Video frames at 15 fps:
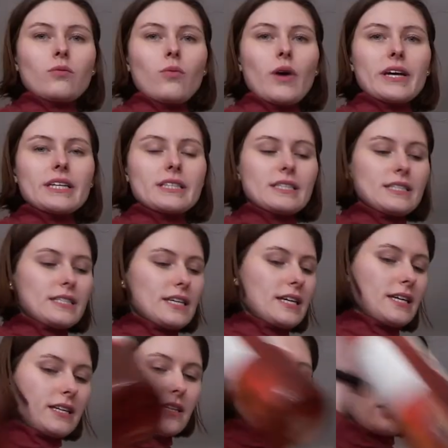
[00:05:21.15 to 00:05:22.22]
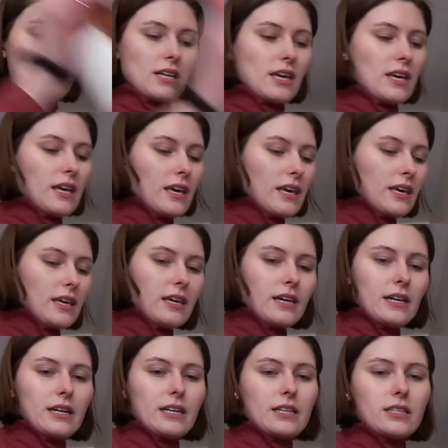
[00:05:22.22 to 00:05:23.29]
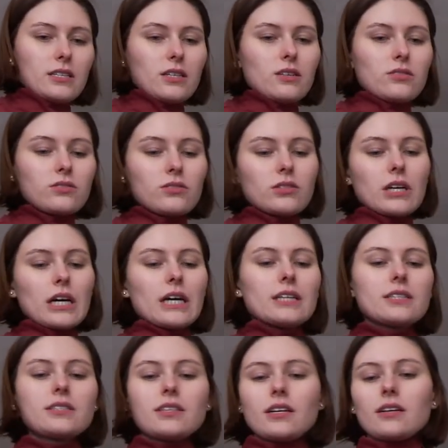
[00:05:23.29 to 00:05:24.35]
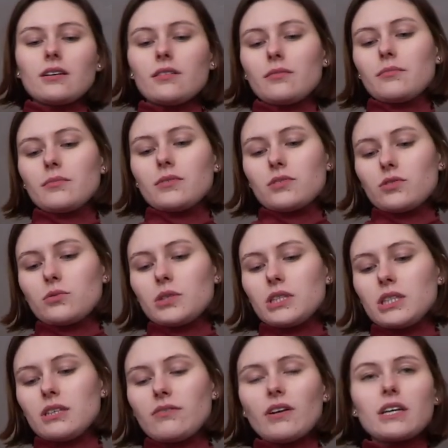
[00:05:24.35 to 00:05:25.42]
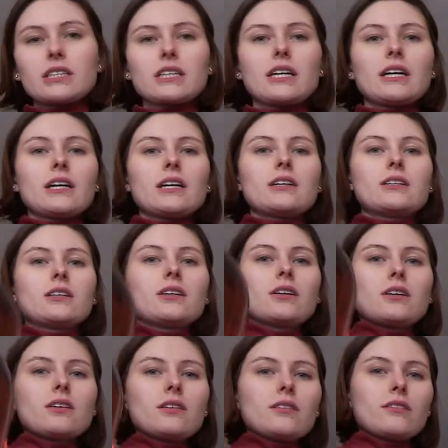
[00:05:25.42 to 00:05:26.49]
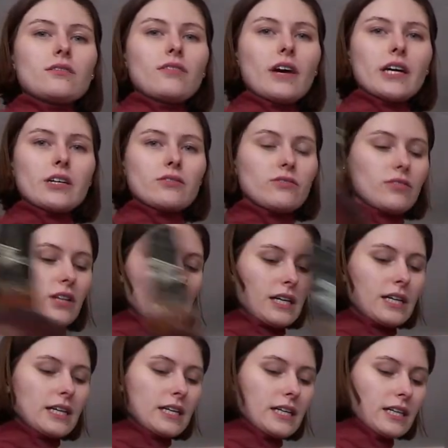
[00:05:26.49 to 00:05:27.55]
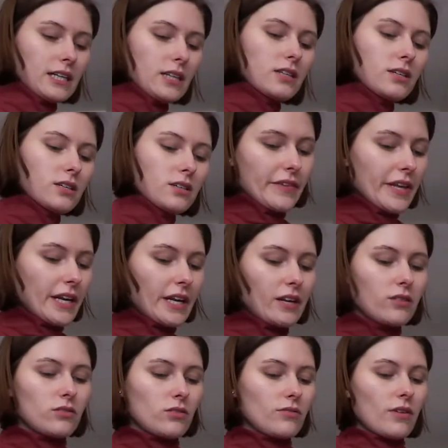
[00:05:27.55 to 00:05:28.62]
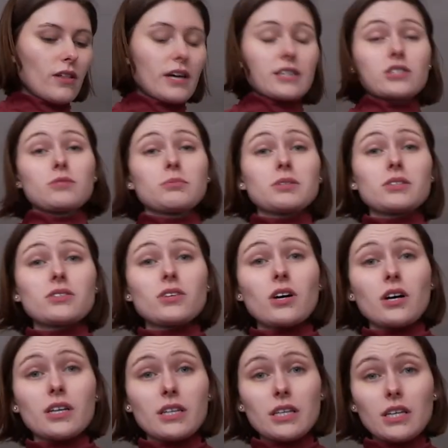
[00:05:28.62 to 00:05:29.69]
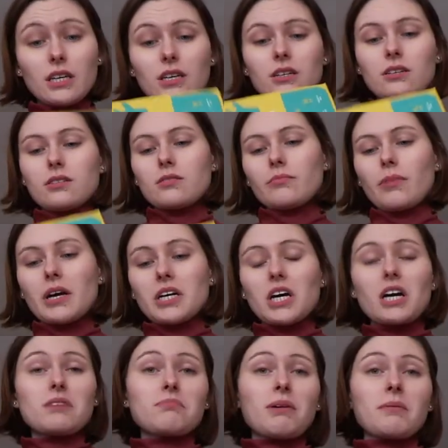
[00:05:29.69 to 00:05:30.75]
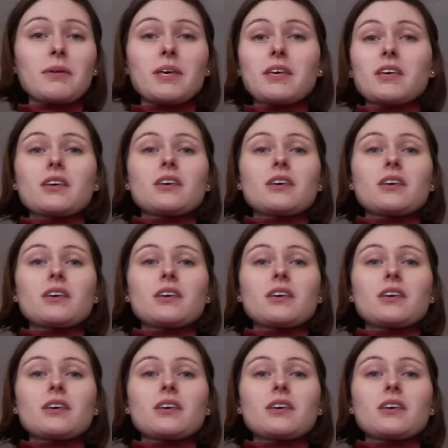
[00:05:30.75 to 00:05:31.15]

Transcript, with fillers: white zin, and also got some sweet tea vodka, Firefly, and then I don't know if I'll actually put this on the bar cart, maybe